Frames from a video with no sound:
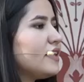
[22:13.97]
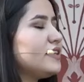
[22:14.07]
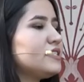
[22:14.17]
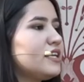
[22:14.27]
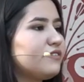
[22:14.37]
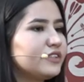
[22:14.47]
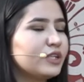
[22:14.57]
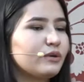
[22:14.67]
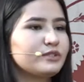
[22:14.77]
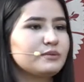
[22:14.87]
There's definitely
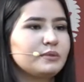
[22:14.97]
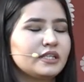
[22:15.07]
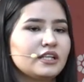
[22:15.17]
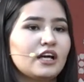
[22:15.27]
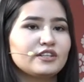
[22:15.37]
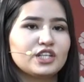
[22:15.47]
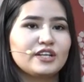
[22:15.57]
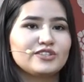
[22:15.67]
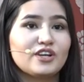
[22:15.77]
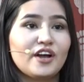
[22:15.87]
going to be a lot of
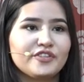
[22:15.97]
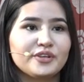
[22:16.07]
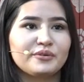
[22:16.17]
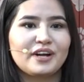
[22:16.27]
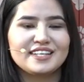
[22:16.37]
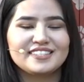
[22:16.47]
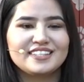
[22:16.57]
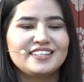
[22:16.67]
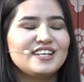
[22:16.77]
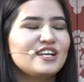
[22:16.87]
change on the
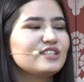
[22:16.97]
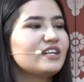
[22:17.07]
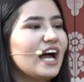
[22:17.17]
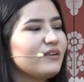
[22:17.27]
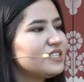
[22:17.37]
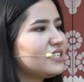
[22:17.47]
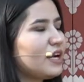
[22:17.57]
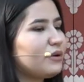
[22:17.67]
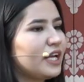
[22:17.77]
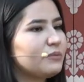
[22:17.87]
horizon. So how is it that
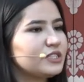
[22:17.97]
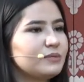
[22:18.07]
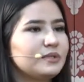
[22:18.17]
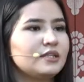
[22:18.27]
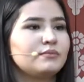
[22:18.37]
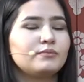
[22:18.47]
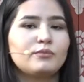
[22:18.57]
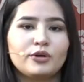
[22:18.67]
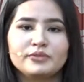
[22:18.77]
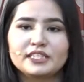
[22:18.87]
we're able to be
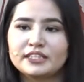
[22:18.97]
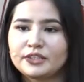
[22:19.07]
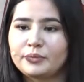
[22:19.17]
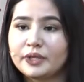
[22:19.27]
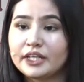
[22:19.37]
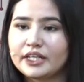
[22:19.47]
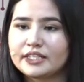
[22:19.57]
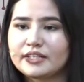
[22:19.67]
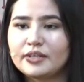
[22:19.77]
more resilient workers?